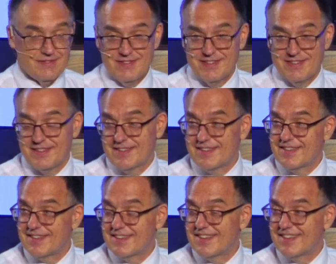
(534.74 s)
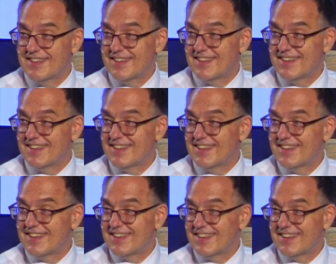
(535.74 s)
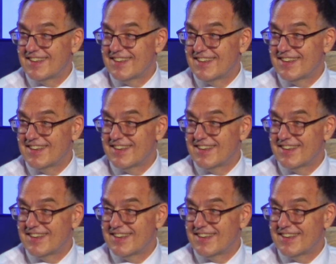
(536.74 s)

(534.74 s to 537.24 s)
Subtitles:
No one is speaking in this clip.